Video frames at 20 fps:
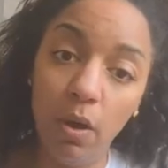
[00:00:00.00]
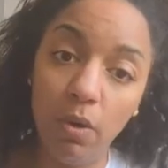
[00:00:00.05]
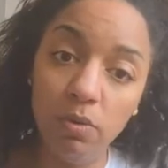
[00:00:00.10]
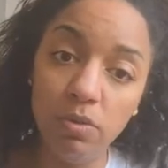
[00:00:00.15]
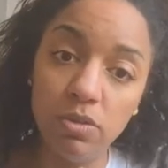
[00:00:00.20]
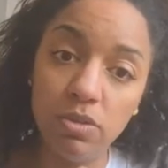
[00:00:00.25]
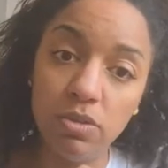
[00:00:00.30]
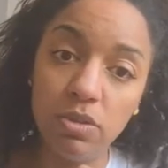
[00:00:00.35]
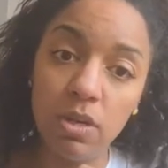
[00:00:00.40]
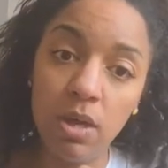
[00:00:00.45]

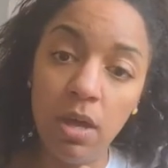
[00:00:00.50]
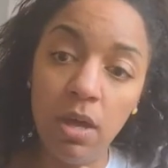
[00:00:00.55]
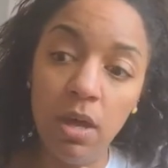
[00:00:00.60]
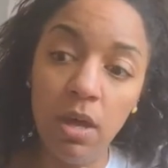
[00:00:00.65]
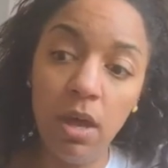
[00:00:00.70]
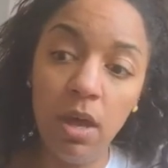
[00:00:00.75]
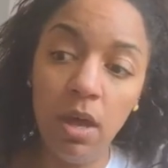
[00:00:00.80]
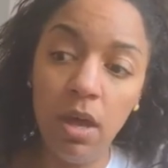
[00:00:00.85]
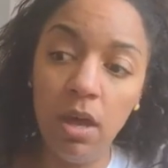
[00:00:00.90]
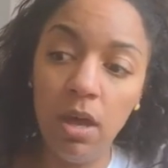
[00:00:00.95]
host
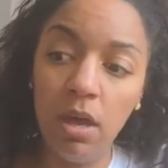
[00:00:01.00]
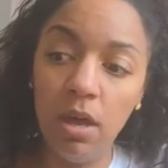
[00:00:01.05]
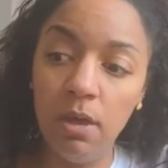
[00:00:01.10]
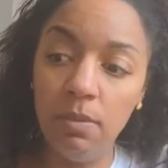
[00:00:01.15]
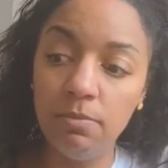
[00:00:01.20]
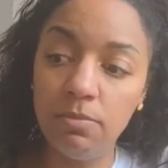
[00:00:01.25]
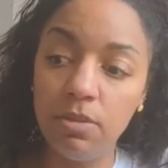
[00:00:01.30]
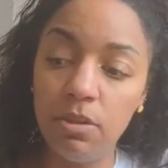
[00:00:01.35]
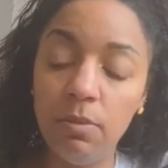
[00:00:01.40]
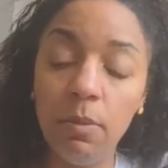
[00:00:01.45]

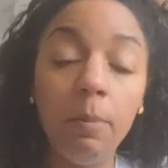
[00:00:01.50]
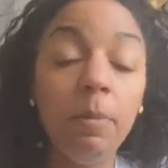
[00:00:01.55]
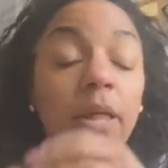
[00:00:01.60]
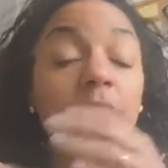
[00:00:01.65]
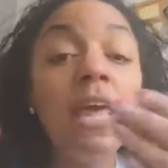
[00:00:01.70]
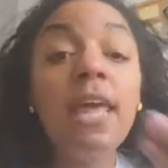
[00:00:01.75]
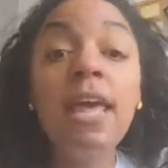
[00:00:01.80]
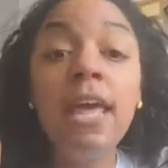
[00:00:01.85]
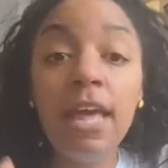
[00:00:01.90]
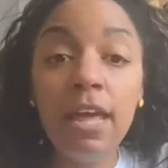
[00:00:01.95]
to the
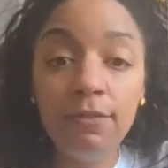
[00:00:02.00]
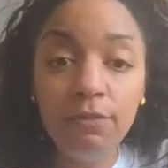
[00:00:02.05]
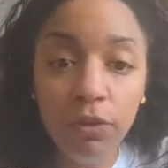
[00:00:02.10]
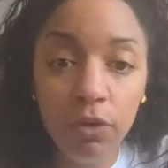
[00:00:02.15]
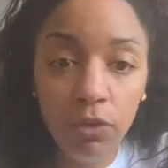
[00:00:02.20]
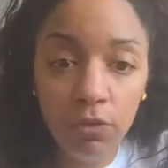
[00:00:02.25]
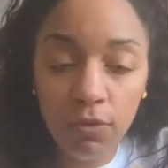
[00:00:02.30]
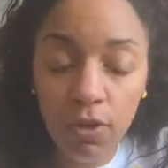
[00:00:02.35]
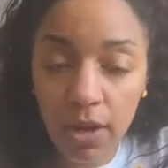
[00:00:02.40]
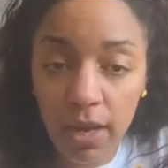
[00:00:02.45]
public. If
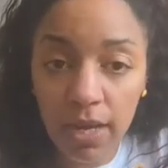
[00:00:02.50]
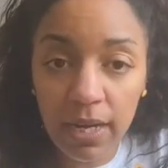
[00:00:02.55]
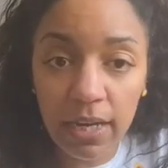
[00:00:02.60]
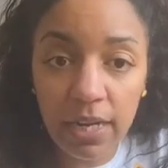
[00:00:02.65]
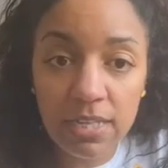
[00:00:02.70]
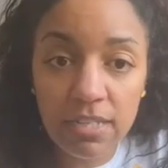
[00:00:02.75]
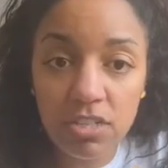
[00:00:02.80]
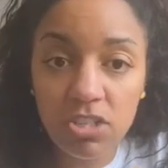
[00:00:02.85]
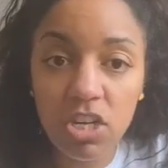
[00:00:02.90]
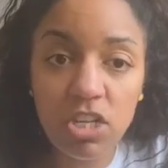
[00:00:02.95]
you've got
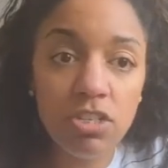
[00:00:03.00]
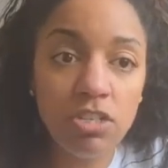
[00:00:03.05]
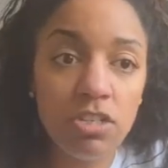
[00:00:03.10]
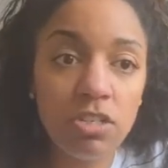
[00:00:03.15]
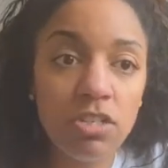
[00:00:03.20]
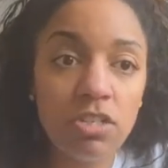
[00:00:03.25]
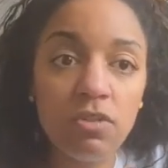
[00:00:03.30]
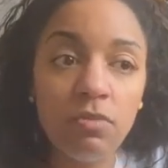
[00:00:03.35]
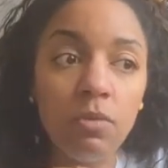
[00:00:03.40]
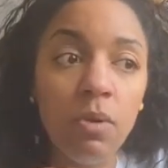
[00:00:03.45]
any
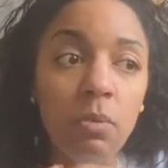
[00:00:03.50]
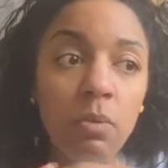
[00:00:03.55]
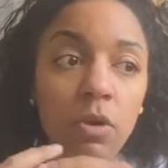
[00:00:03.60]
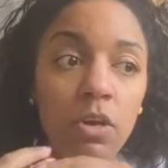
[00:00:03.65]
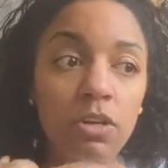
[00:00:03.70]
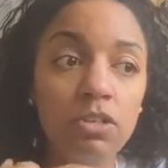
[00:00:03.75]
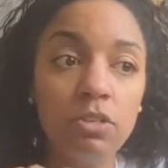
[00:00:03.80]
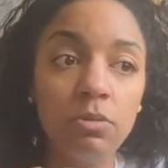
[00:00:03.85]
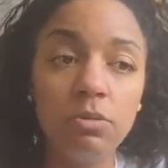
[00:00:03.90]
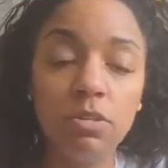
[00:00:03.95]
suggestions of what
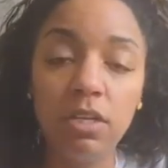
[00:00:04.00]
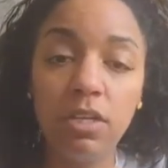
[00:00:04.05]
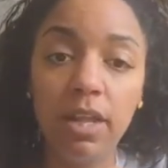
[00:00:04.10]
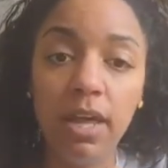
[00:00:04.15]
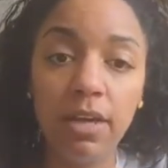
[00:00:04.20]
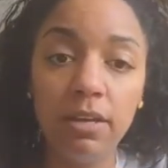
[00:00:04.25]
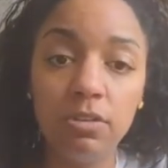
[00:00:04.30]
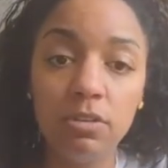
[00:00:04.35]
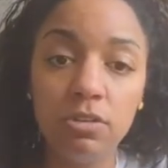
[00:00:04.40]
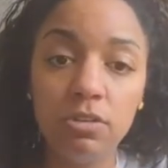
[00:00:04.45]
workshops you'd
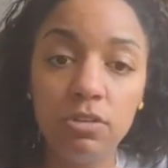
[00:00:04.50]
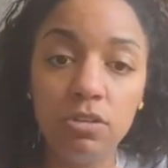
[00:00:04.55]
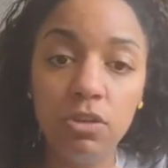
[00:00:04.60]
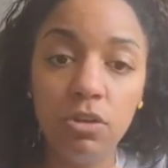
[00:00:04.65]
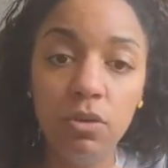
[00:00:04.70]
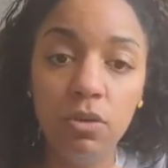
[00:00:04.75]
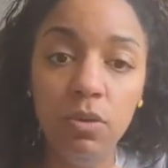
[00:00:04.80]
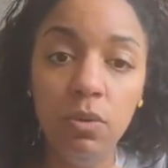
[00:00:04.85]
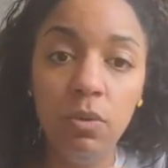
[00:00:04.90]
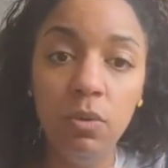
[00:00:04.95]
like us
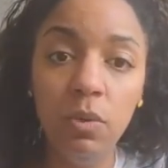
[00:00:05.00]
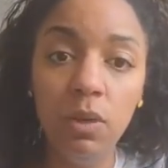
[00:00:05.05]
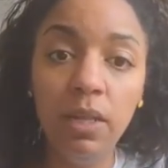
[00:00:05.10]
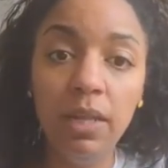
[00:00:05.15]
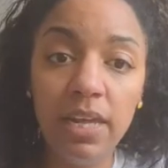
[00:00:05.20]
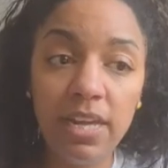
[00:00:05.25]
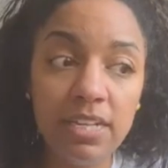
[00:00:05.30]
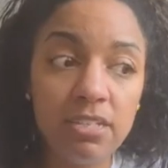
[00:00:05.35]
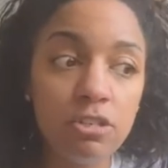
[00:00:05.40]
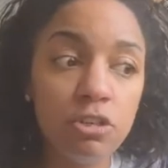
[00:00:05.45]
to
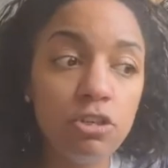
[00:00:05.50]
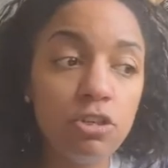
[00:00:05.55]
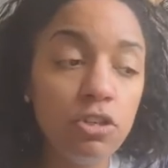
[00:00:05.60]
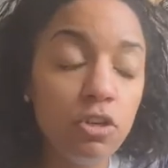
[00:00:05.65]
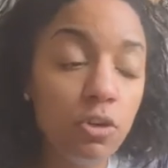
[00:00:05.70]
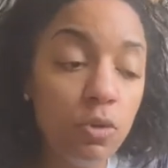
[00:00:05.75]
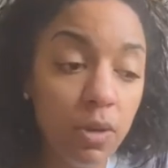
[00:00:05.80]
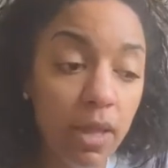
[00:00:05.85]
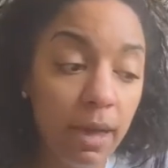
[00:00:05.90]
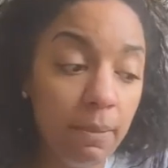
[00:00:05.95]
list,
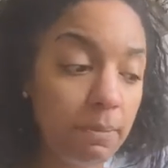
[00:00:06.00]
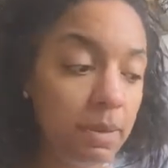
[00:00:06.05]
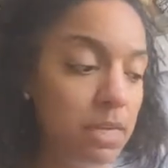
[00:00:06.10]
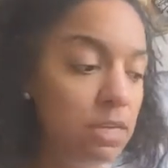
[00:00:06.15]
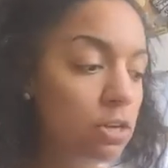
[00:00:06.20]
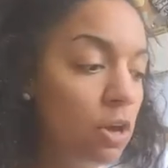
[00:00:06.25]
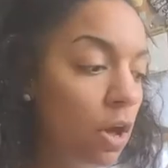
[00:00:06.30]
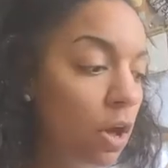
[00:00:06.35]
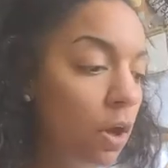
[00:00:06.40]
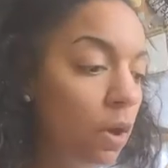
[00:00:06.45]
do let me
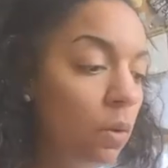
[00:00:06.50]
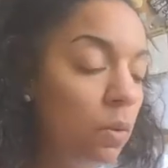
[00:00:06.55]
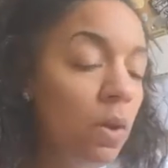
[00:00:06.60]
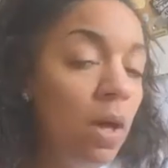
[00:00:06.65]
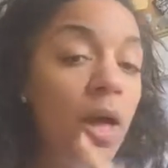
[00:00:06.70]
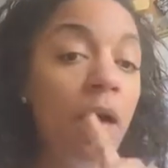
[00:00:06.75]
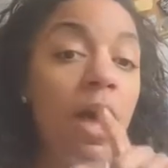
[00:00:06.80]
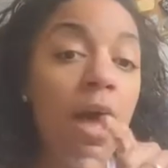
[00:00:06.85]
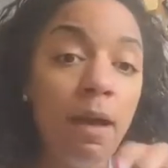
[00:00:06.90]
know.